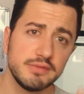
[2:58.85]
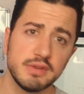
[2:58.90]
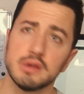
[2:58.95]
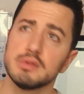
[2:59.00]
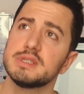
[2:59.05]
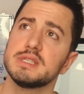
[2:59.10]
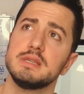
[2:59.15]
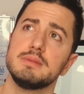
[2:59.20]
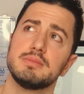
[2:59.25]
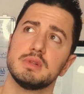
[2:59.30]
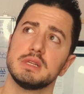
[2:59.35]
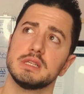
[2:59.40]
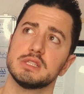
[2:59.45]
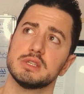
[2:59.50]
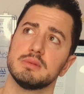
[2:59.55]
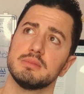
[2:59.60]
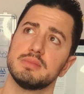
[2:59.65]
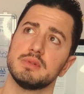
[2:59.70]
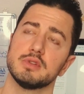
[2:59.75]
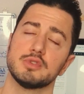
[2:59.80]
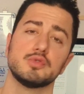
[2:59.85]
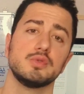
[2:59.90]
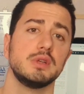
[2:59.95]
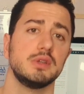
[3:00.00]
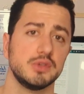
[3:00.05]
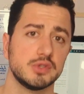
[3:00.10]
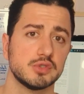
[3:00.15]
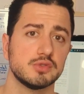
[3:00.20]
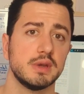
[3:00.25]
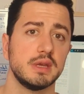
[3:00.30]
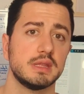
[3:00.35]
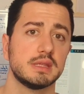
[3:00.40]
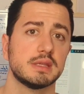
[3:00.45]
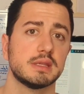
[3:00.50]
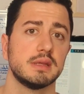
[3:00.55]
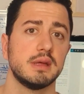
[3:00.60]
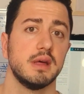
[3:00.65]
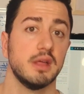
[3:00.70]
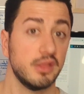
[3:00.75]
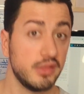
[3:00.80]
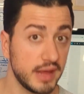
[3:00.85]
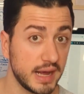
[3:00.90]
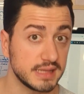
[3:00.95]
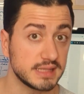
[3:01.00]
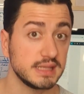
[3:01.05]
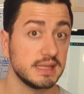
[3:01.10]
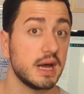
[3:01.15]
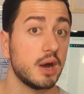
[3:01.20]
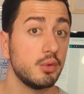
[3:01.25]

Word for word: very simple examples to illustrate that